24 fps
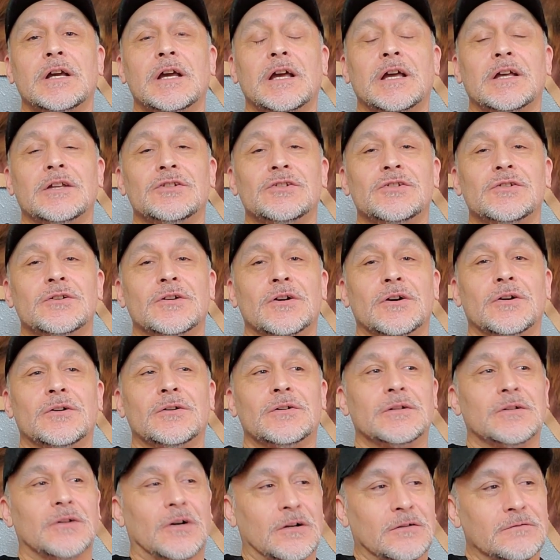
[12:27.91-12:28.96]
And you go,
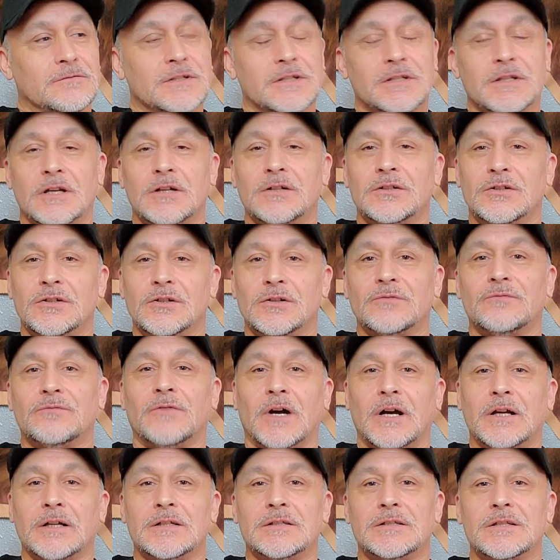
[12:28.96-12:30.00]
and all of a sudden you're
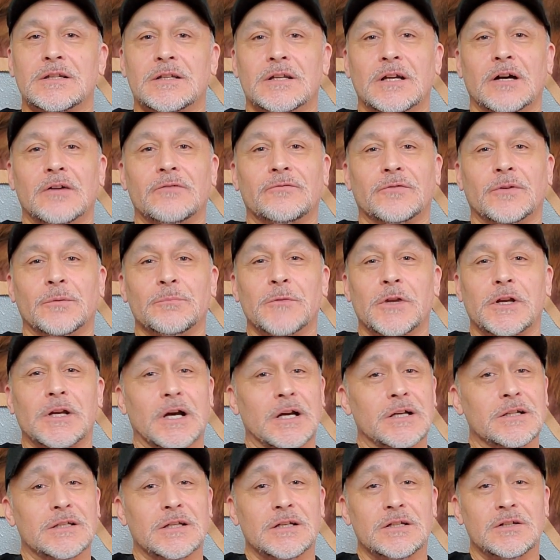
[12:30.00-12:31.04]
finding stuff from the
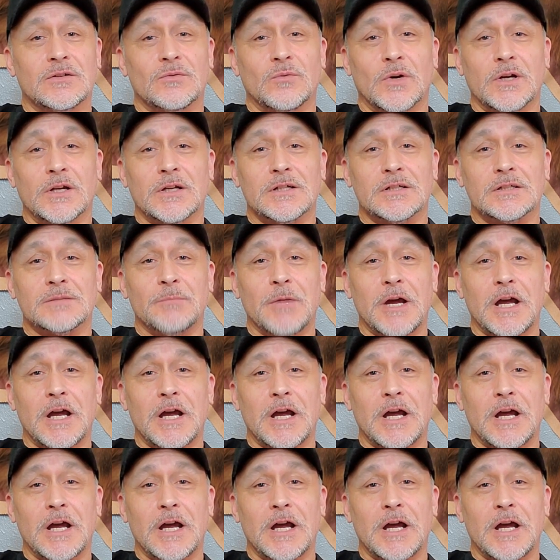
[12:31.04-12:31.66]
1920s,